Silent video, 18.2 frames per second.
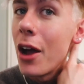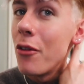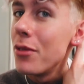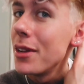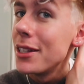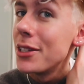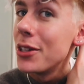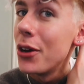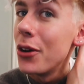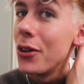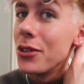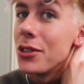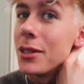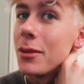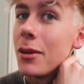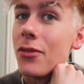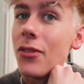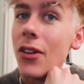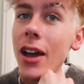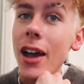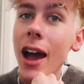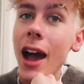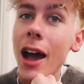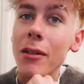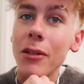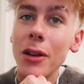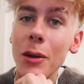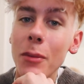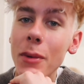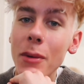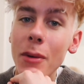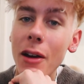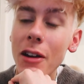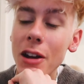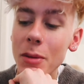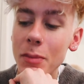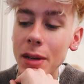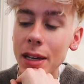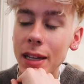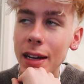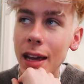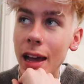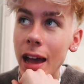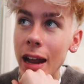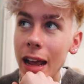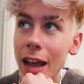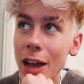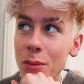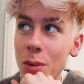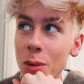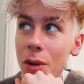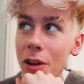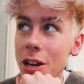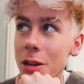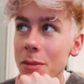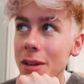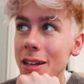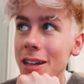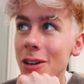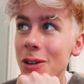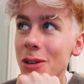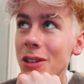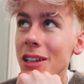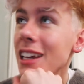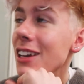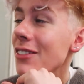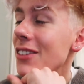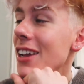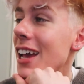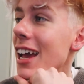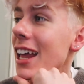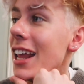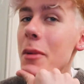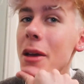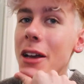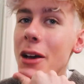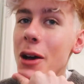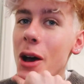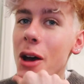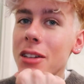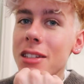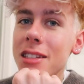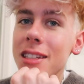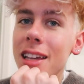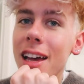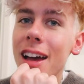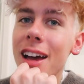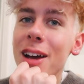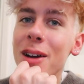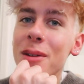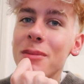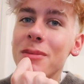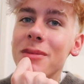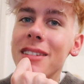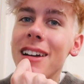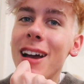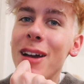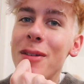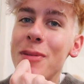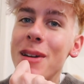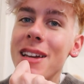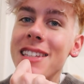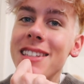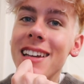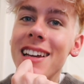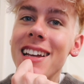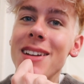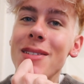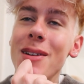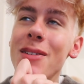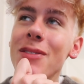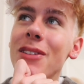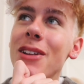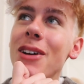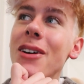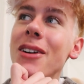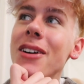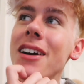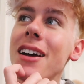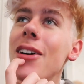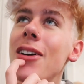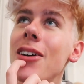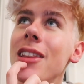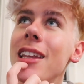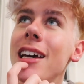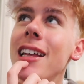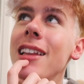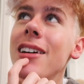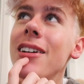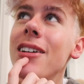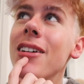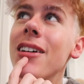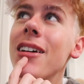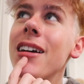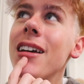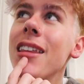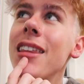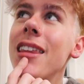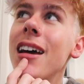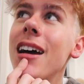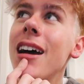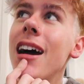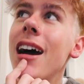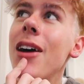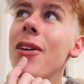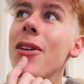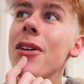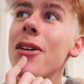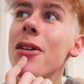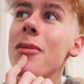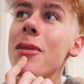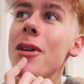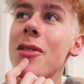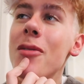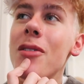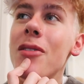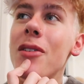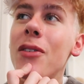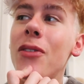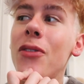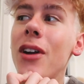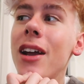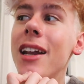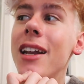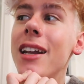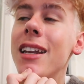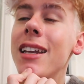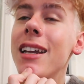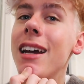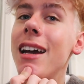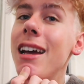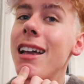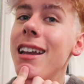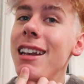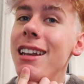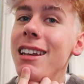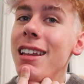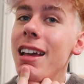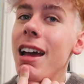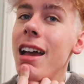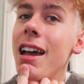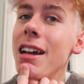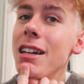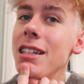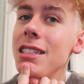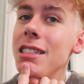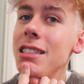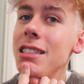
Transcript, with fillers: and return some of it. I'm going to be wearing a beanie and I have been wearing a beanie all evening because um, I've been saying in my vlog all night long that I was going to meet up with a friend and I